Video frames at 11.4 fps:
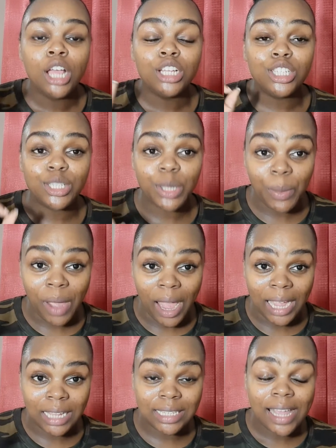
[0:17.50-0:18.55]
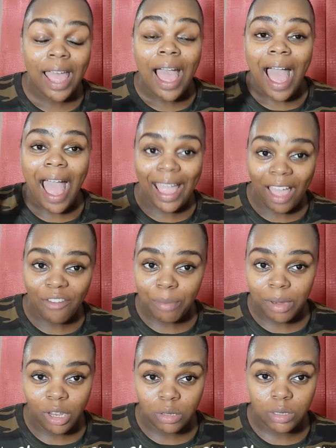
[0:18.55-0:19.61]
So guys, I have
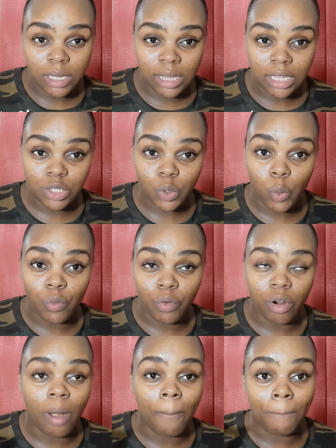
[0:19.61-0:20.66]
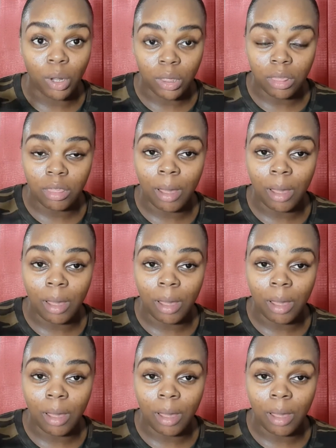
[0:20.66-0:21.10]
been using this over a month.